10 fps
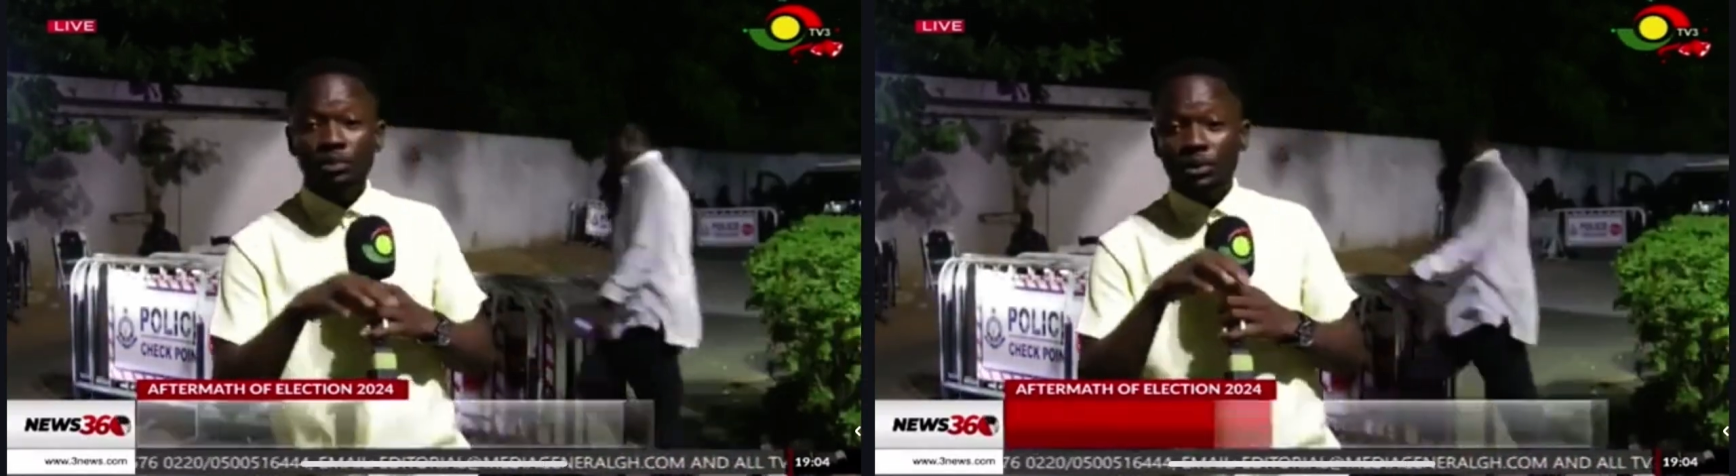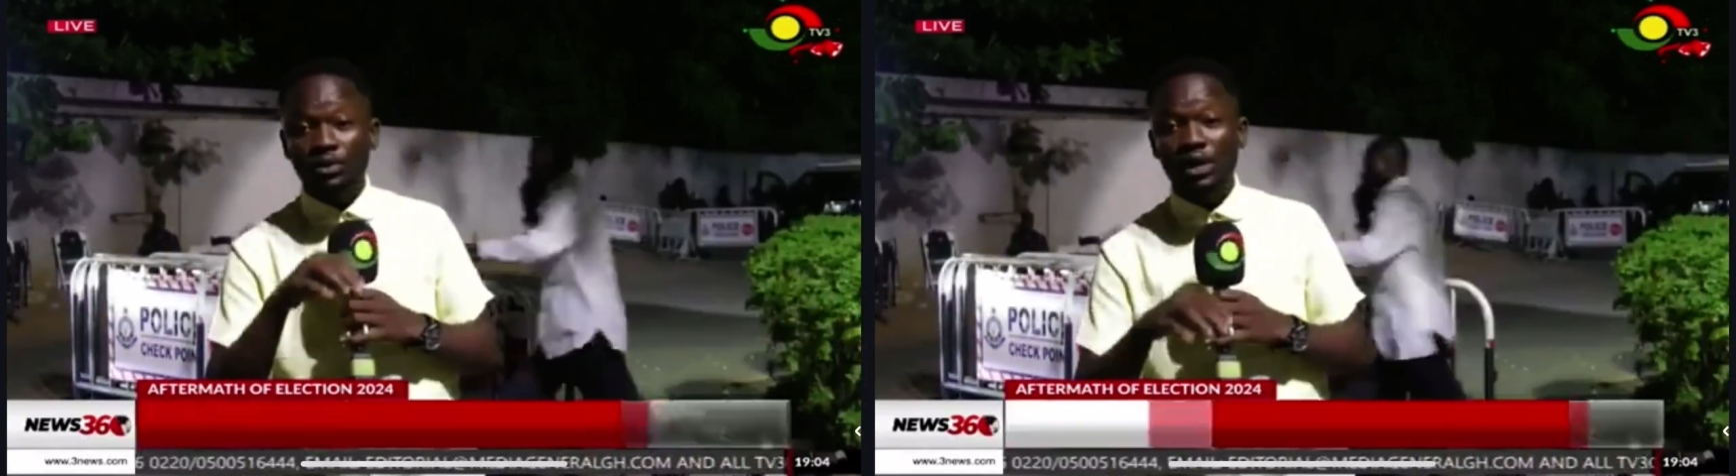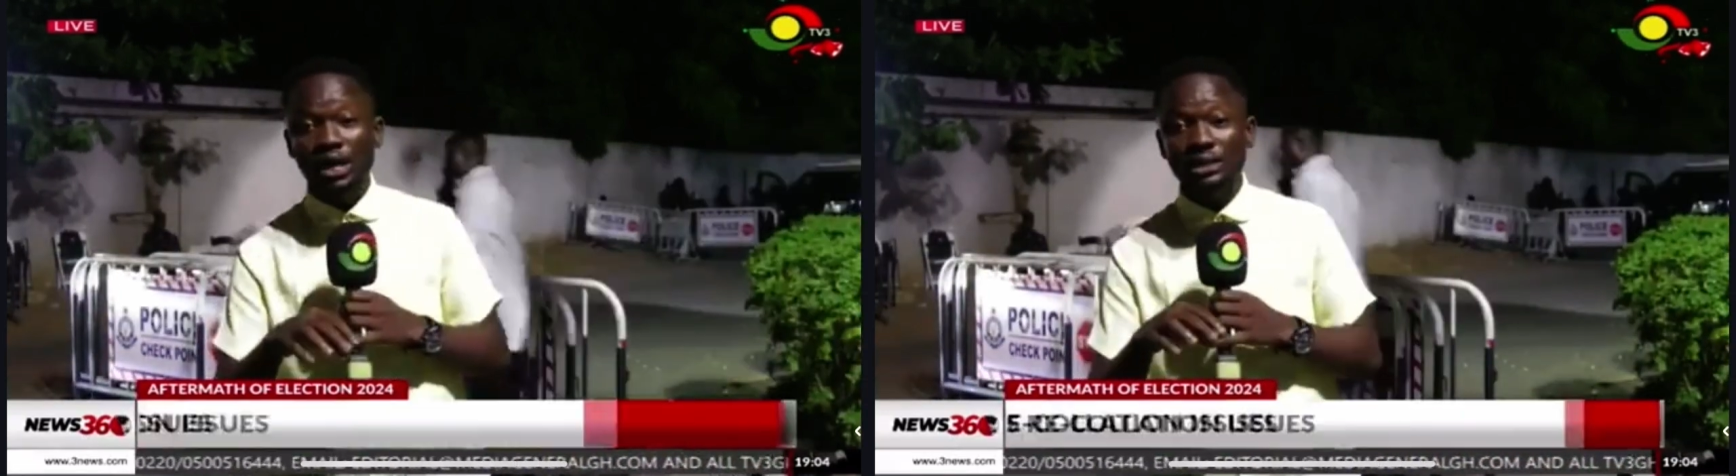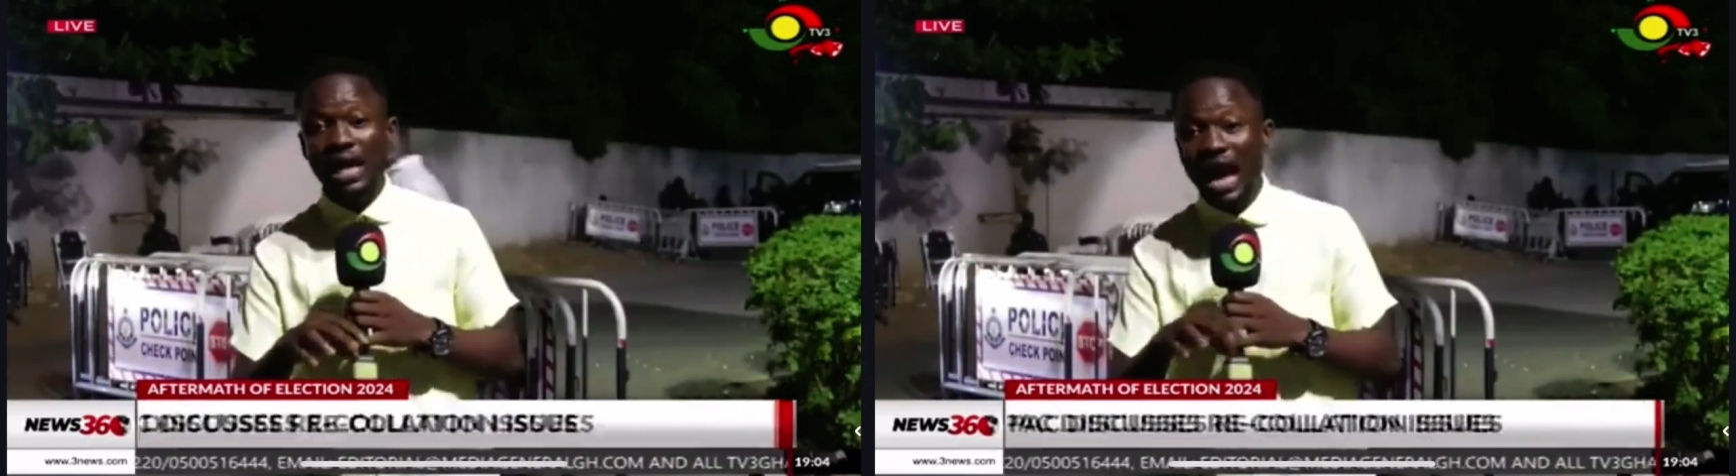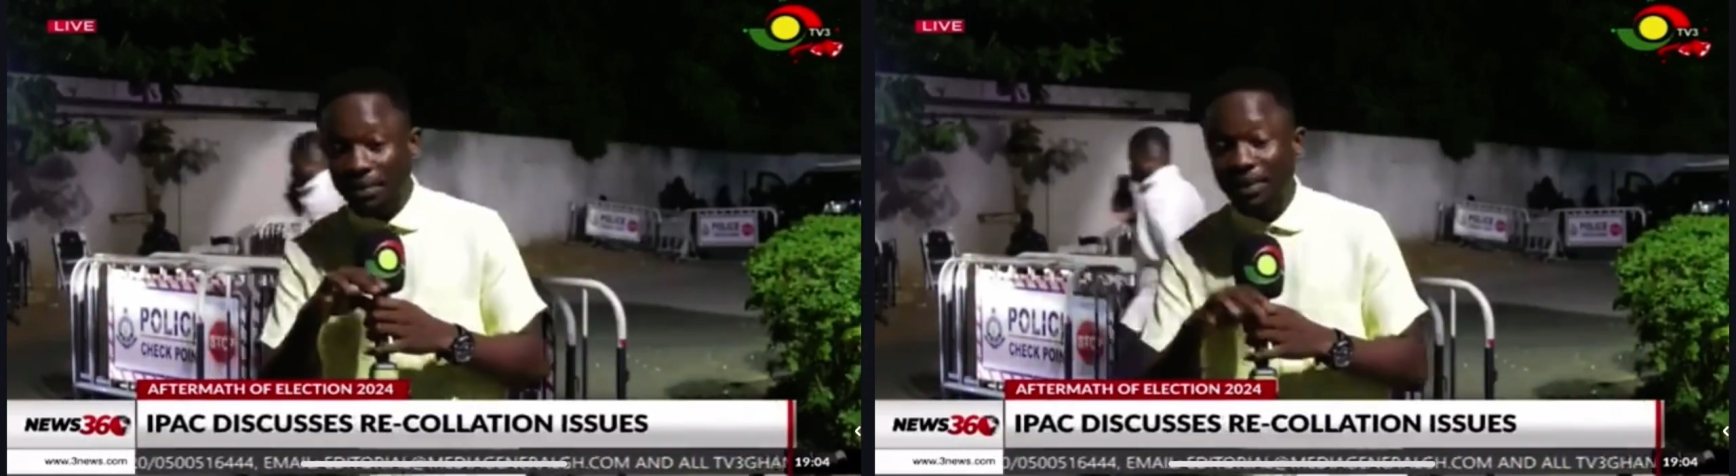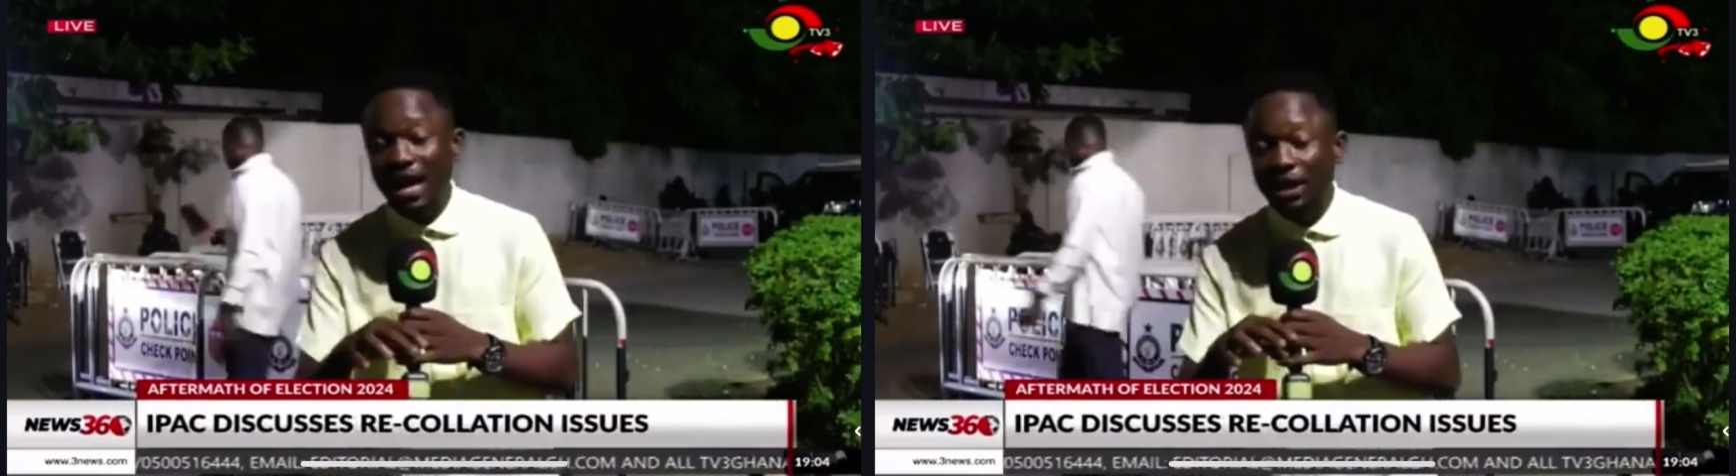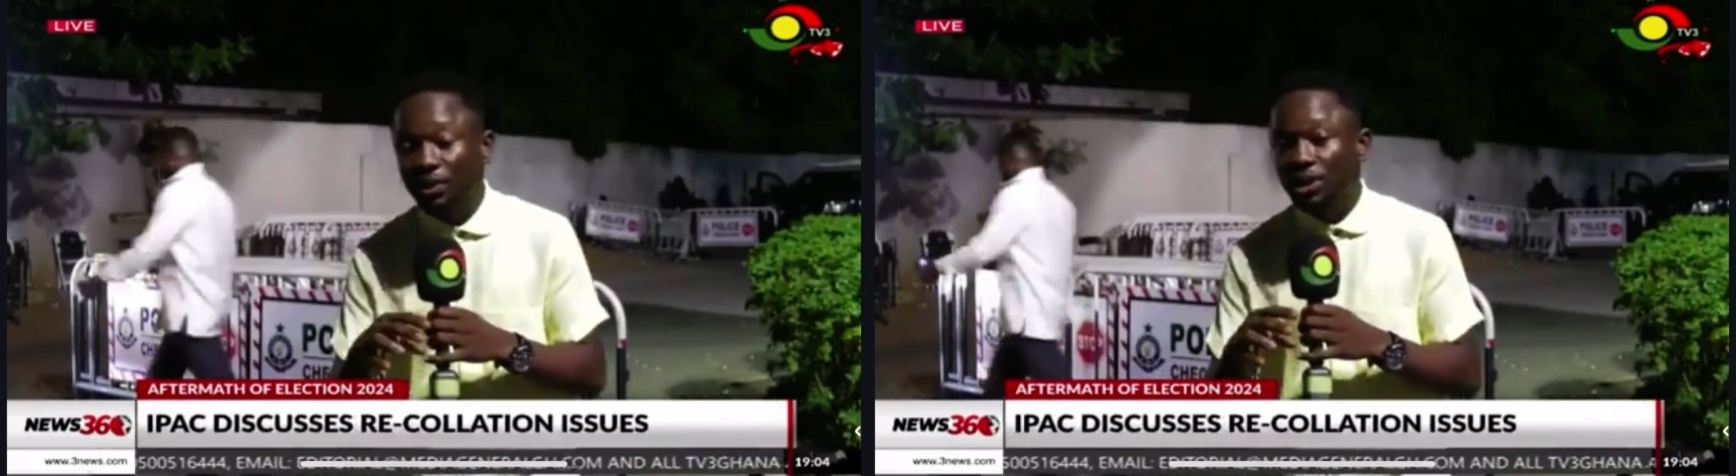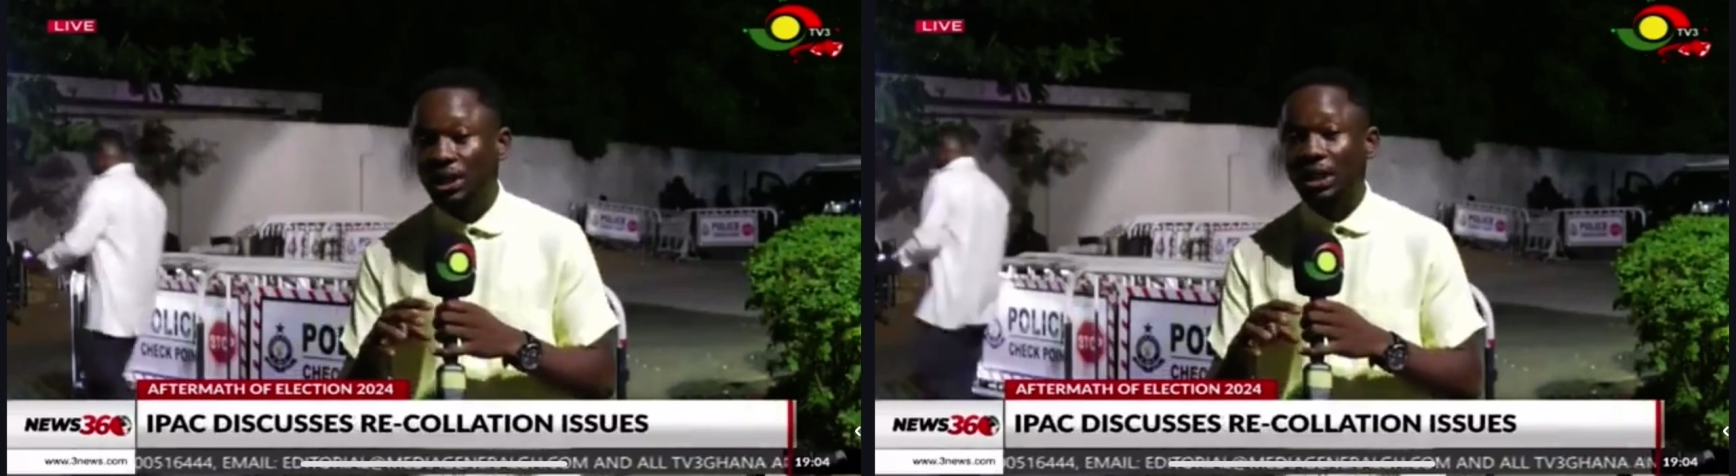this IPAC
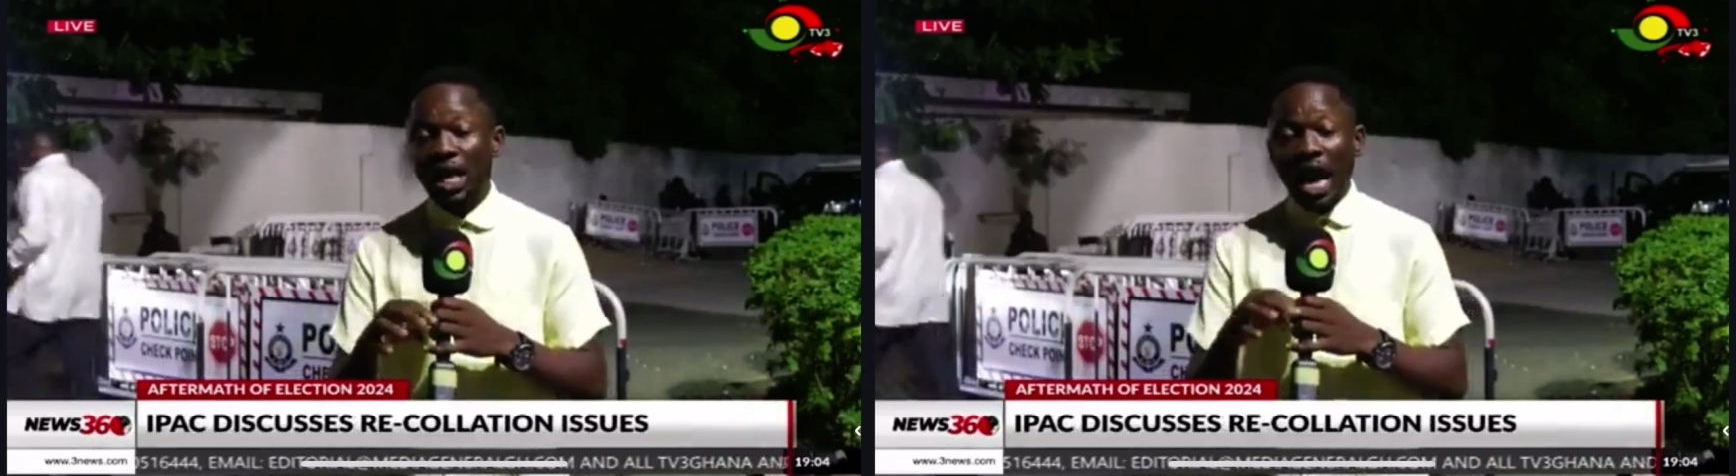meeting.